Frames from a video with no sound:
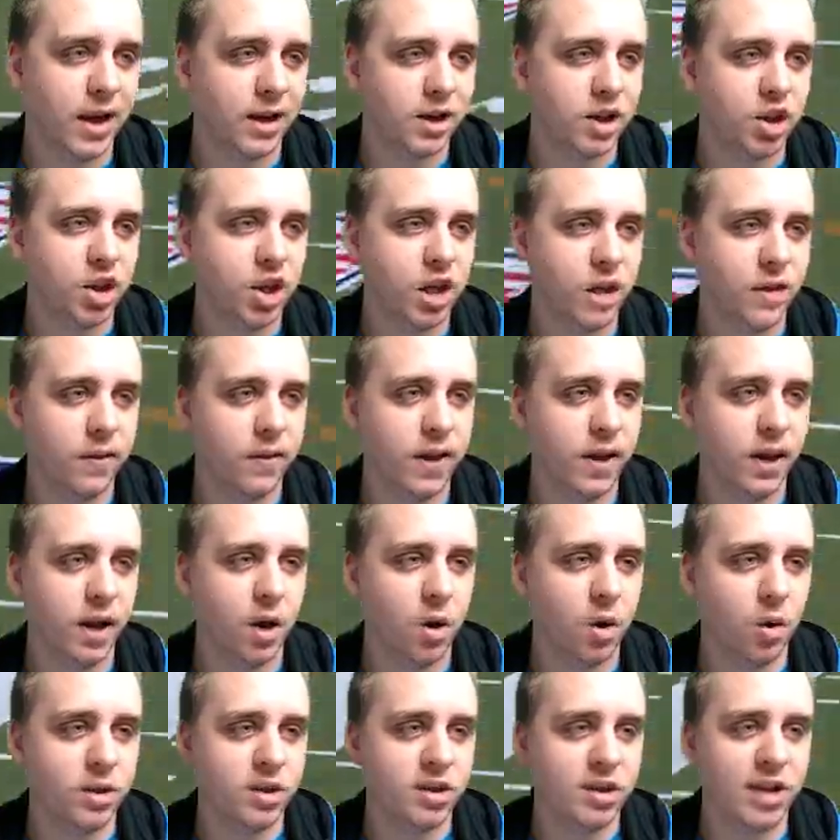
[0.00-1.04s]
Action,
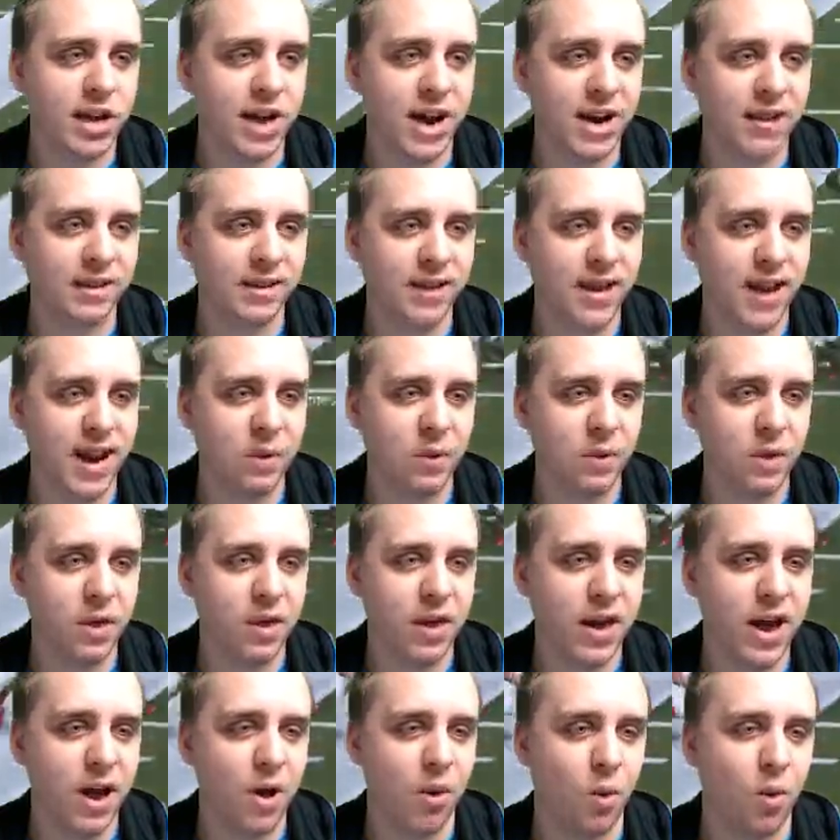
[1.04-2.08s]
they go sideline
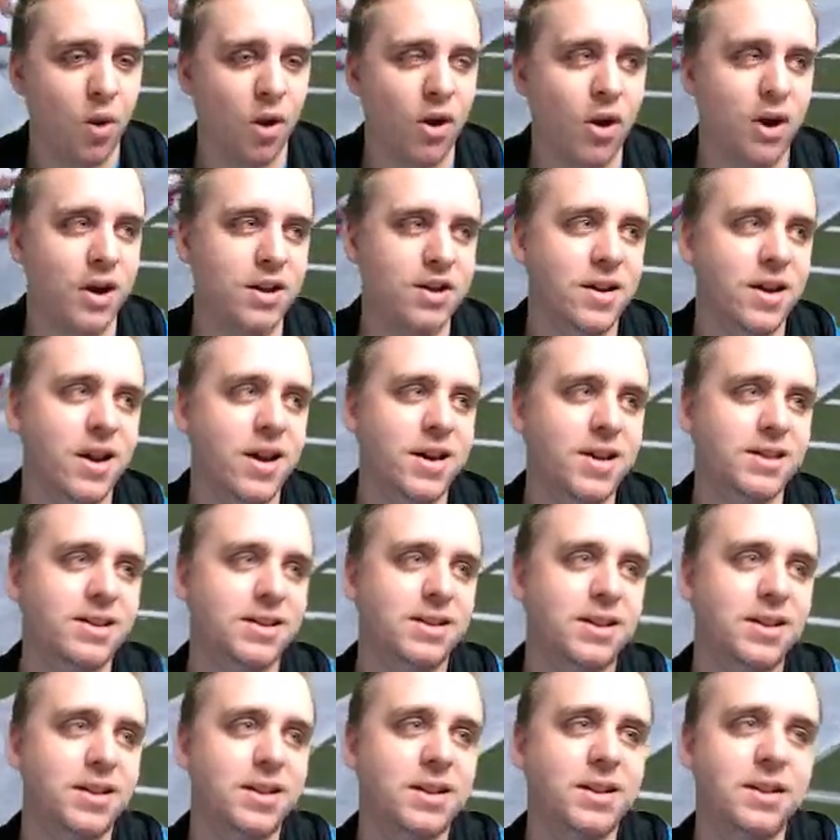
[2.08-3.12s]
with that one.
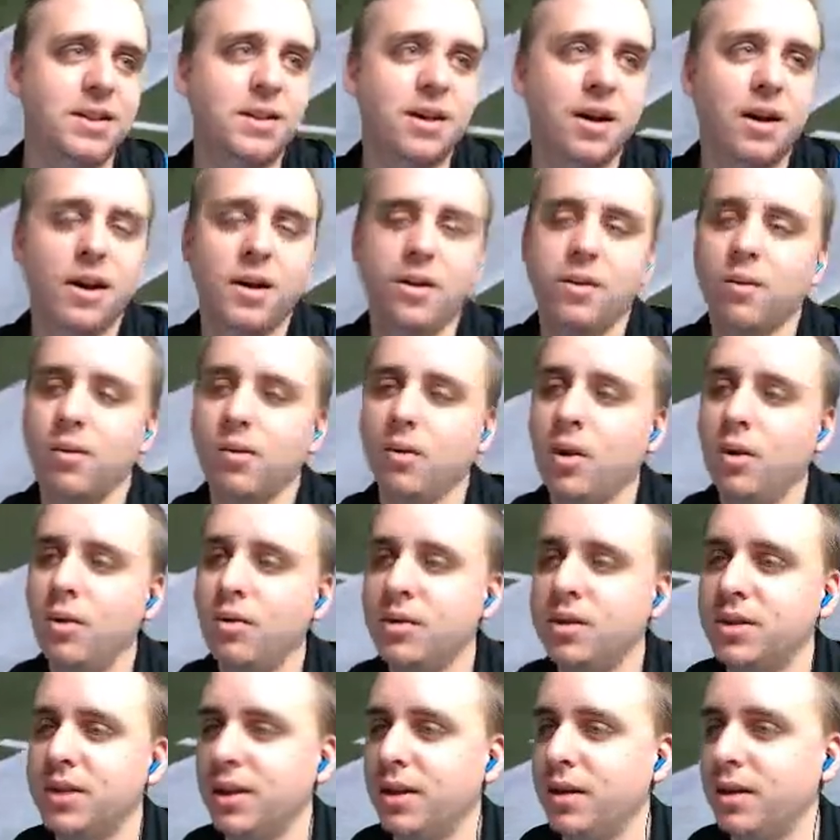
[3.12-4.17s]
Nicely done,
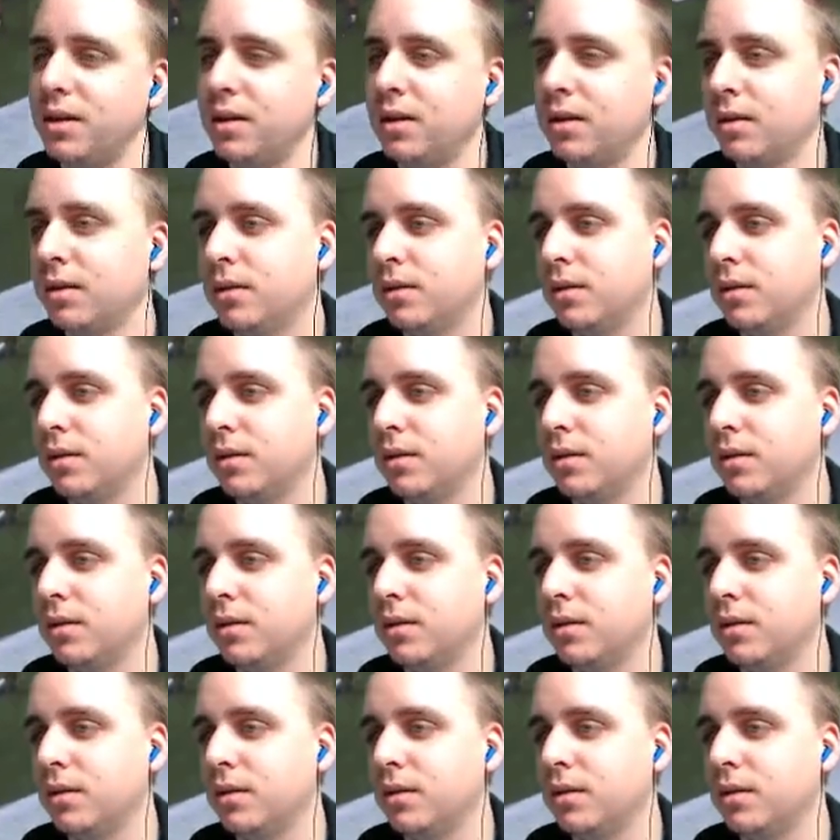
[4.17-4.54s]
Rosen.